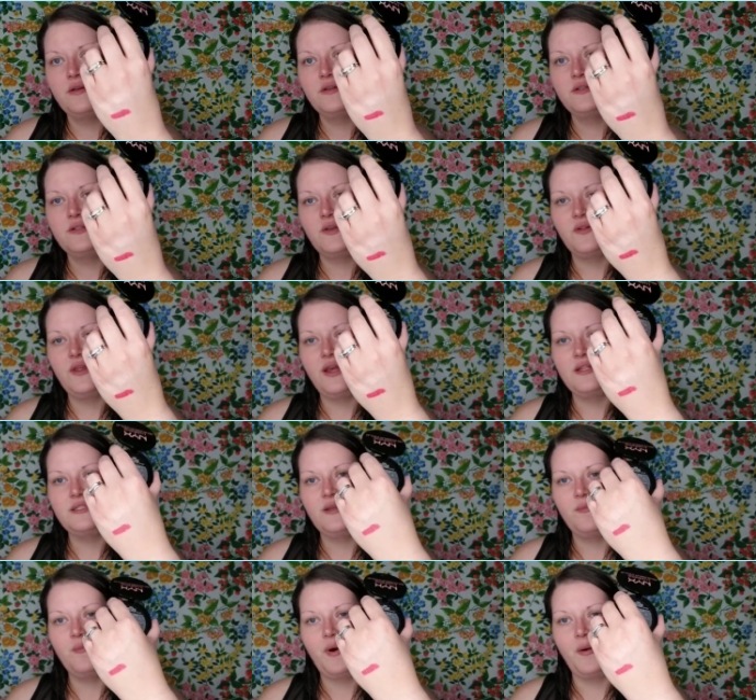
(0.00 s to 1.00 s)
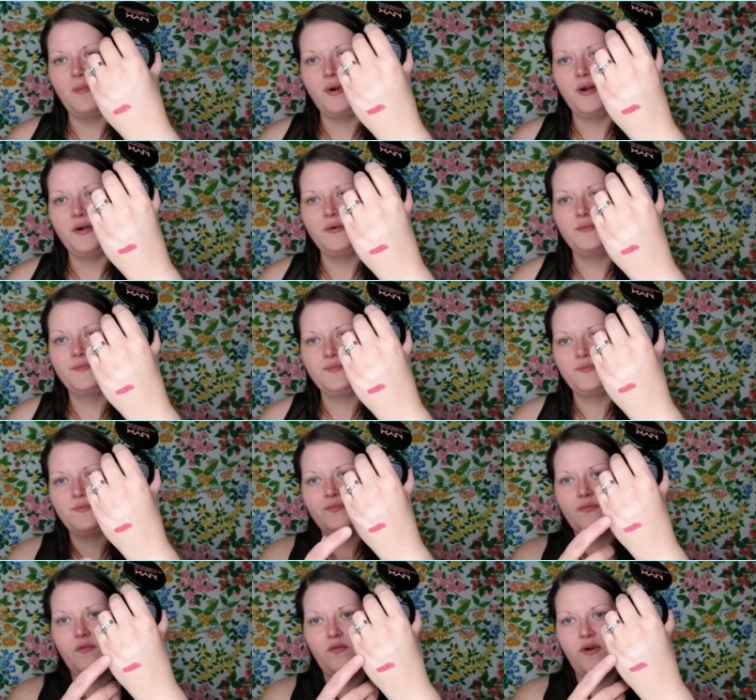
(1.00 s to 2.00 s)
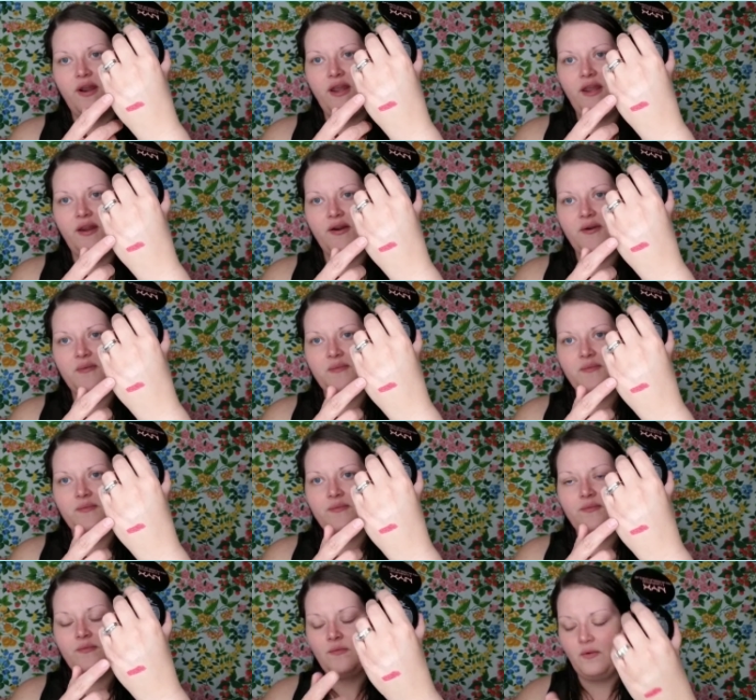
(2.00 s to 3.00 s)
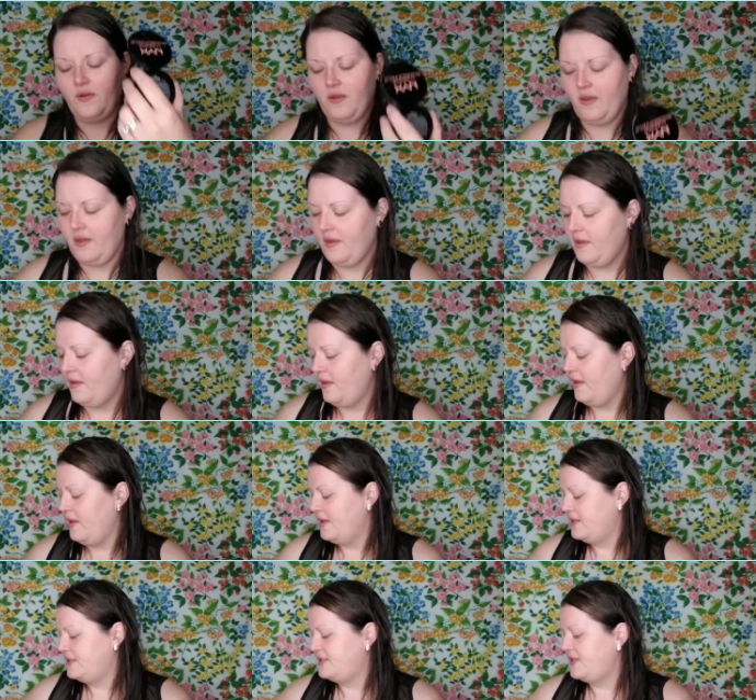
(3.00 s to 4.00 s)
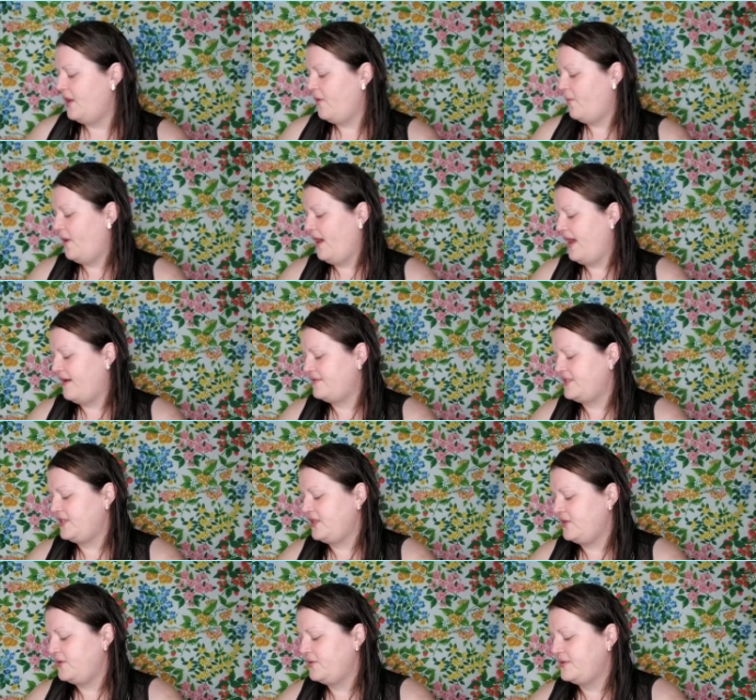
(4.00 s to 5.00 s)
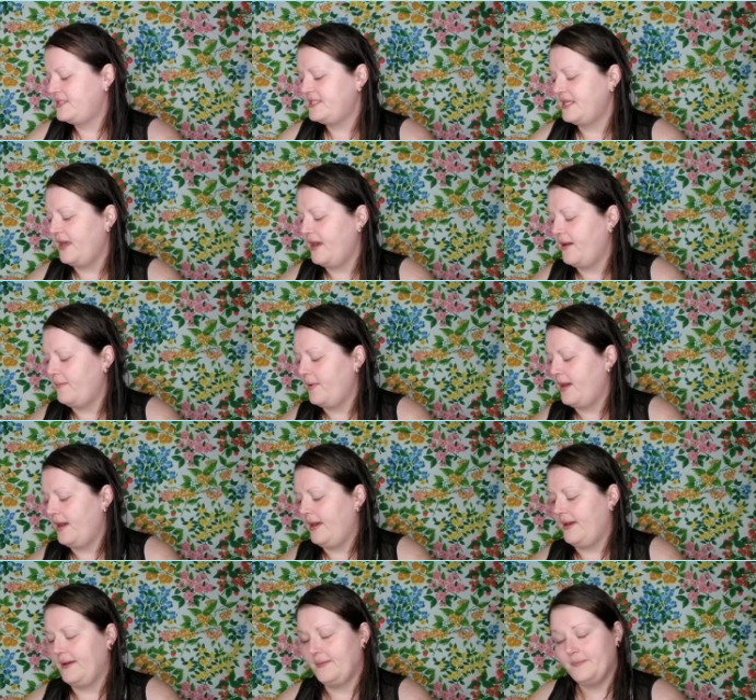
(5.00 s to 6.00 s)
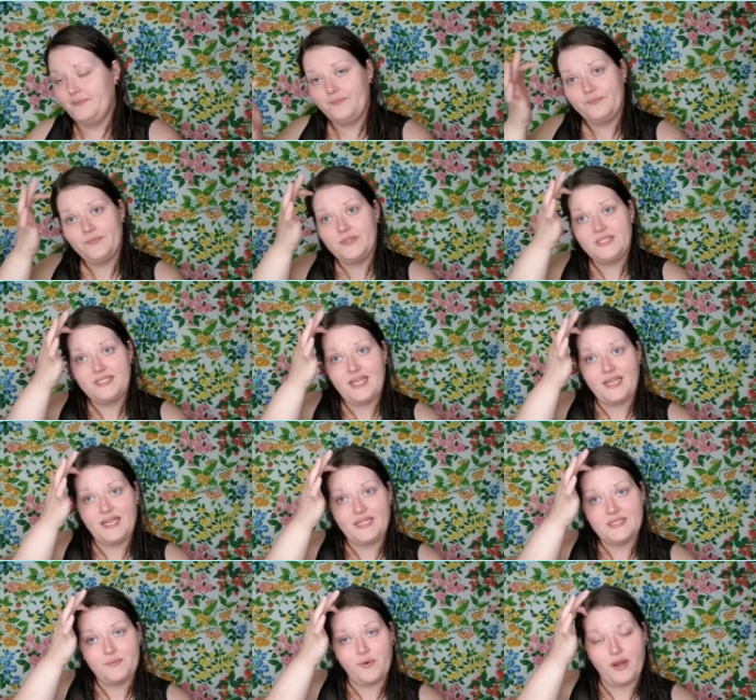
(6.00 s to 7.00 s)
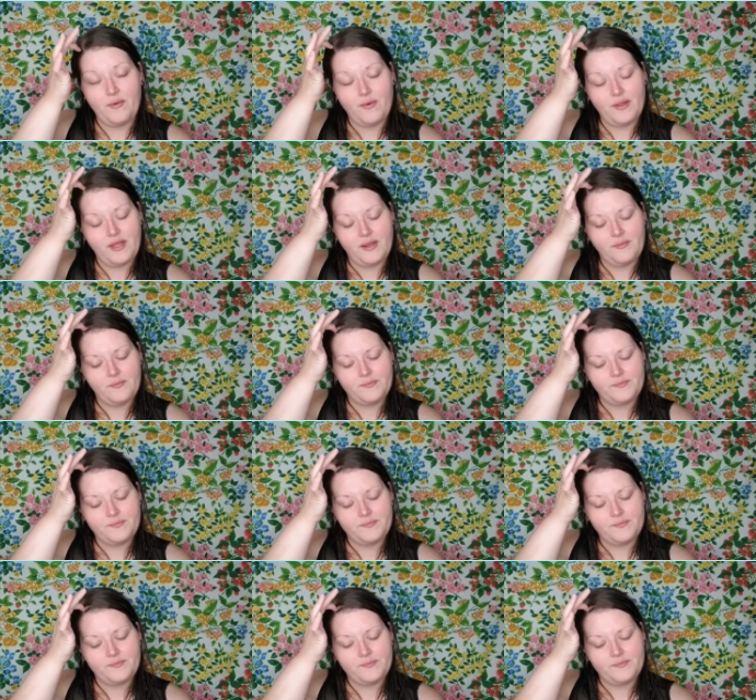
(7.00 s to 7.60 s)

So that's a bummer right here. So we'll have to use some um, setting spray with it.